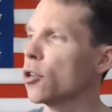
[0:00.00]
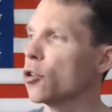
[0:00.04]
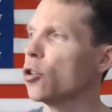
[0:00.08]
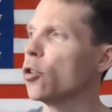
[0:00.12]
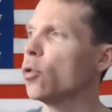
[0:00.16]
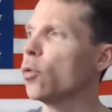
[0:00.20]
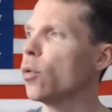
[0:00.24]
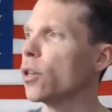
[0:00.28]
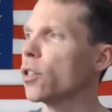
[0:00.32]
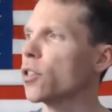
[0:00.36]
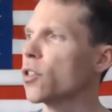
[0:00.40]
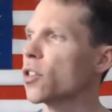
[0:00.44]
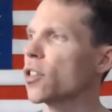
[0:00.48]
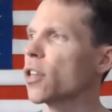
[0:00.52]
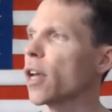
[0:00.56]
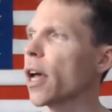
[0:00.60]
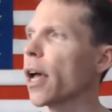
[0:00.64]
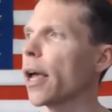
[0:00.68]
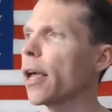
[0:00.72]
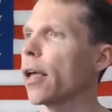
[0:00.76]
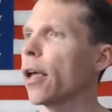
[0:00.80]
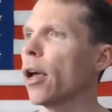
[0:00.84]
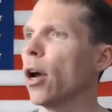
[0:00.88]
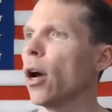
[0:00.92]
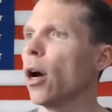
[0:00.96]
you would
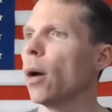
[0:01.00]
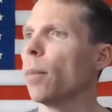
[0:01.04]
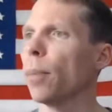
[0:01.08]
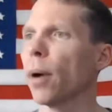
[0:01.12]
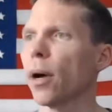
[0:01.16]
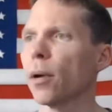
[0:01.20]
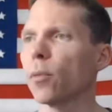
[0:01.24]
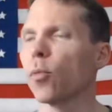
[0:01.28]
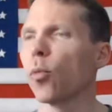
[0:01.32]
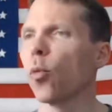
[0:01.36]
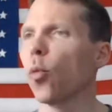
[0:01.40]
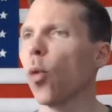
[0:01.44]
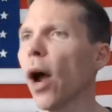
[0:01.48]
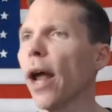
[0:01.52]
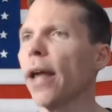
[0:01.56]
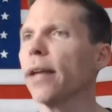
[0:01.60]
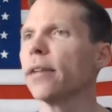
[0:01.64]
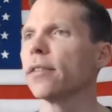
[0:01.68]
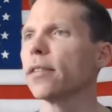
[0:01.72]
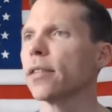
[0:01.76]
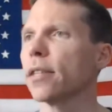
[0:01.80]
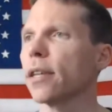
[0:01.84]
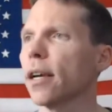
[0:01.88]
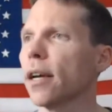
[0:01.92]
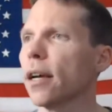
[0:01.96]
say, but
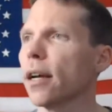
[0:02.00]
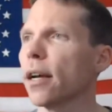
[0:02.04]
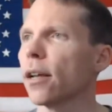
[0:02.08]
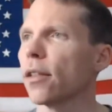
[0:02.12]
wait,